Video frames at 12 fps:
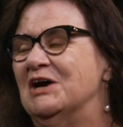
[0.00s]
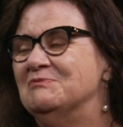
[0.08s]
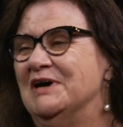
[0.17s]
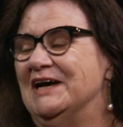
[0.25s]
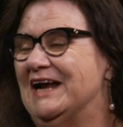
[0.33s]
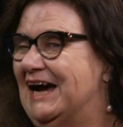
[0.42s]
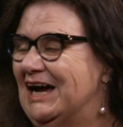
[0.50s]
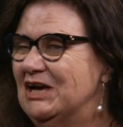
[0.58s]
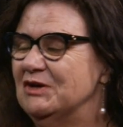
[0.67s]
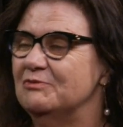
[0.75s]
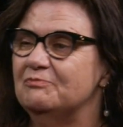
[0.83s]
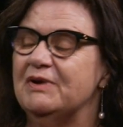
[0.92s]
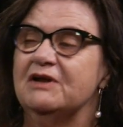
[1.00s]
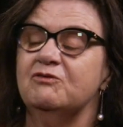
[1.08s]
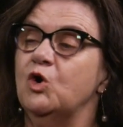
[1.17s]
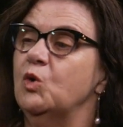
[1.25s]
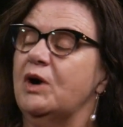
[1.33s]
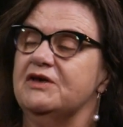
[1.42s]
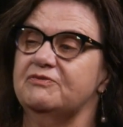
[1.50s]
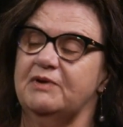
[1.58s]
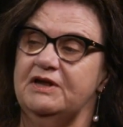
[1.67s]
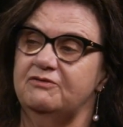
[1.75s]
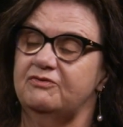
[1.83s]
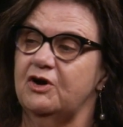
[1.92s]
but have always
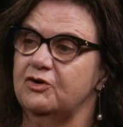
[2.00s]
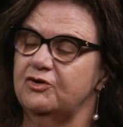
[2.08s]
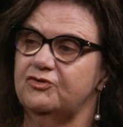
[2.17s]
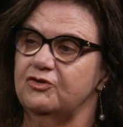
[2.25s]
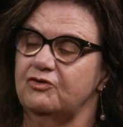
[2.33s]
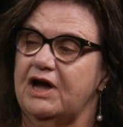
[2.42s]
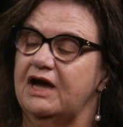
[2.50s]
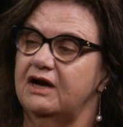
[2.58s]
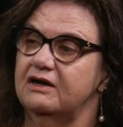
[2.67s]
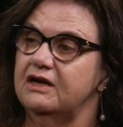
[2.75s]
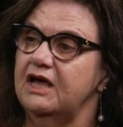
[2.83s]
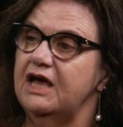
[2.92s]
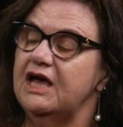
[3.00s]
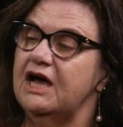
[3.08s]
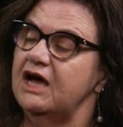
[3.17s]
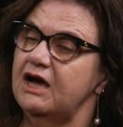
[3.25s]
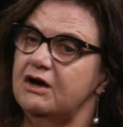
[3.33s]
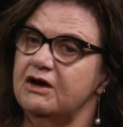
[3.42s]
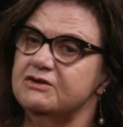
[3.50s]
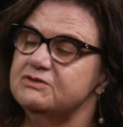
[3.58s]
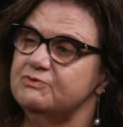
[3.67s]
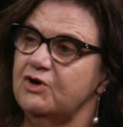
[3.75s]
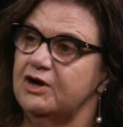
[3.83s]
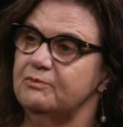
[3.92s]
been focused around
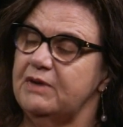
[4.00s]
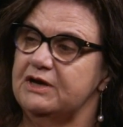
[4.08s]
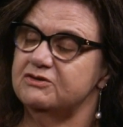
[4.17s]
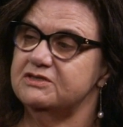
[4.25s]
trying to make